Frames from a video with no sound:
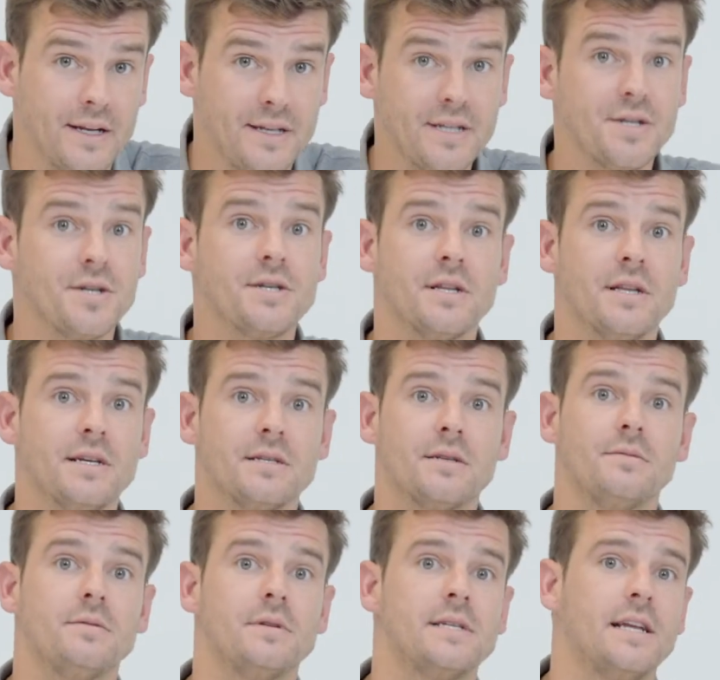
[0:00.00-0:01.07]
addition to
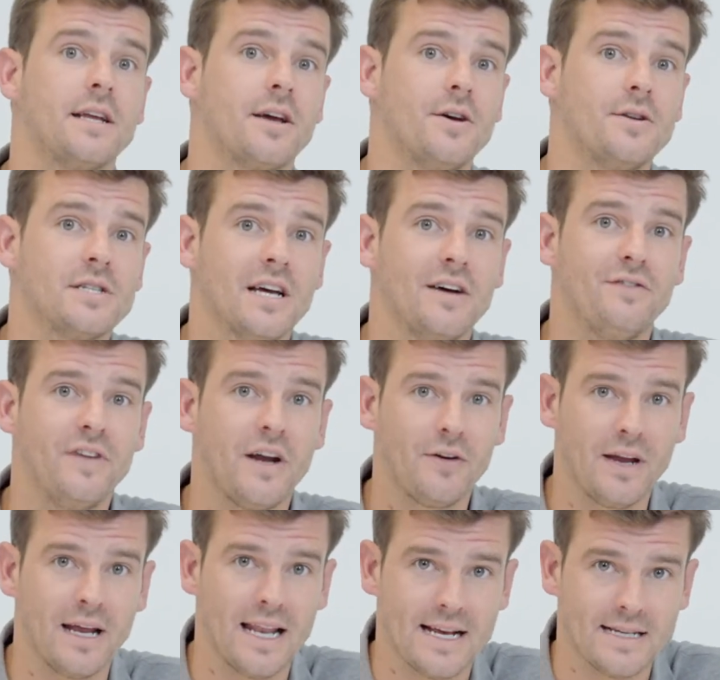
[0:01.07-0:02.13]
this, silicones are
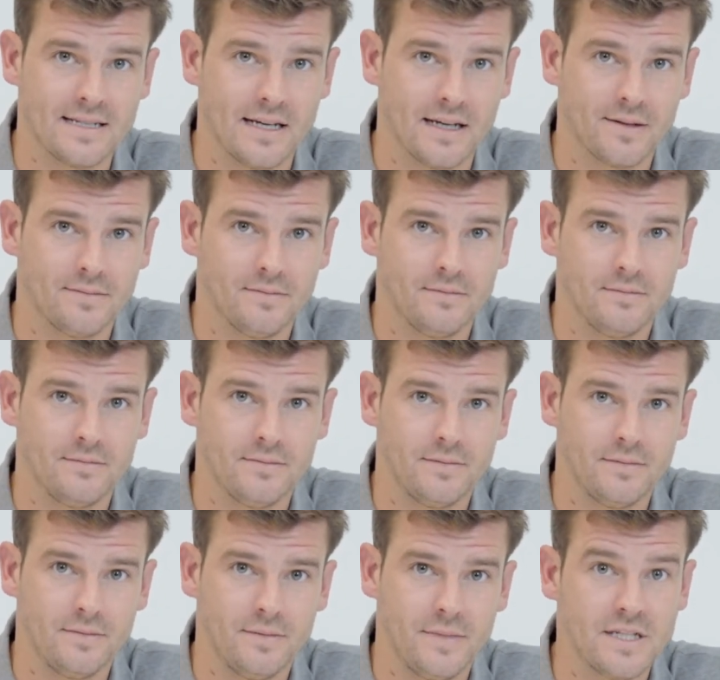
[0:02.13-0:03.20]
very elastic.
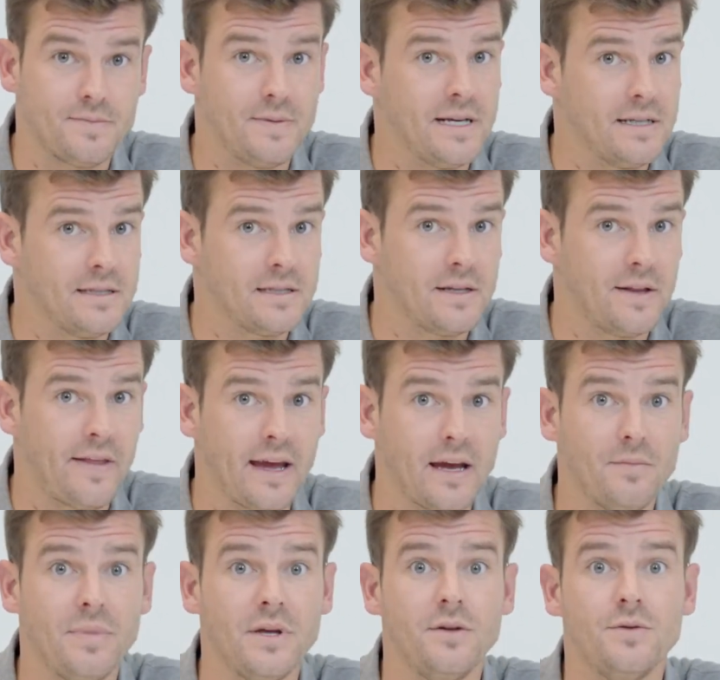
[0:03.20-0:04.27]
This means that they
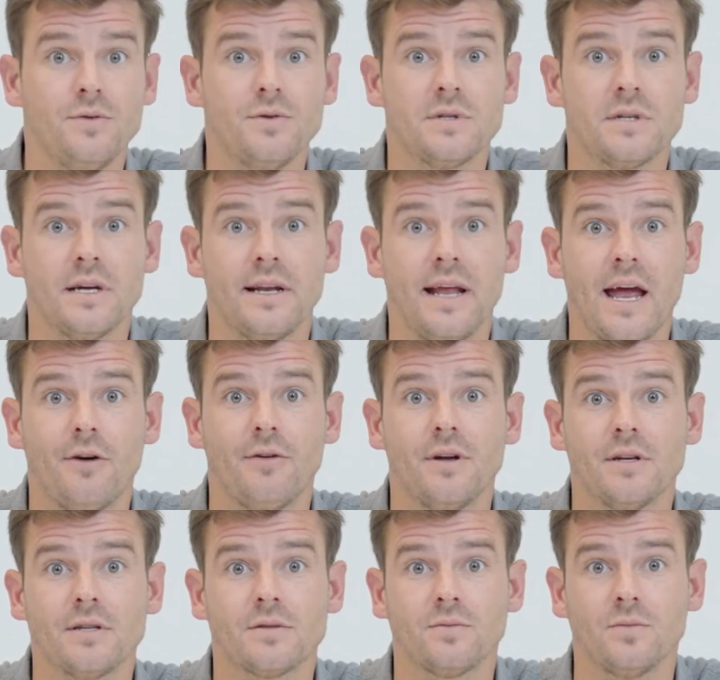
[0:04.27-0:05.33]
can be used in
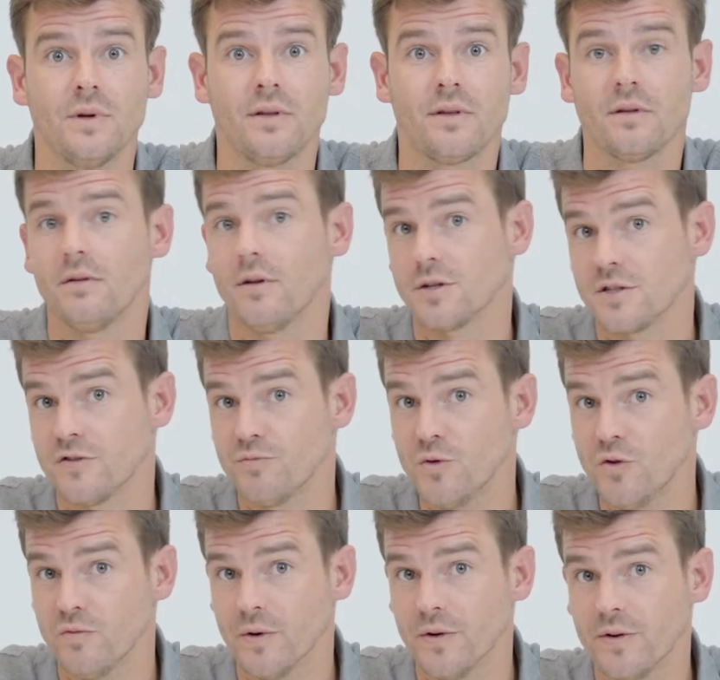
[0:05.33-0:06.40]
areas with lots of
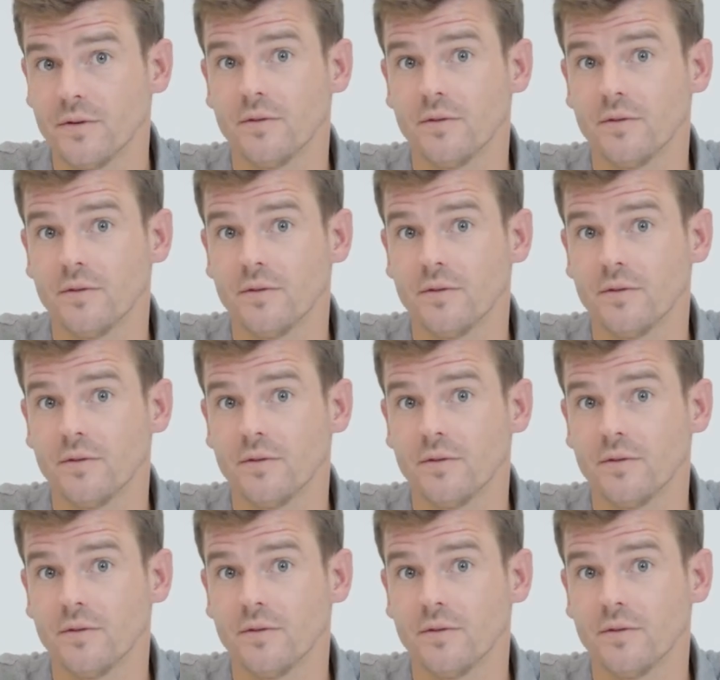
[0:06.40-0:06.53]
movement.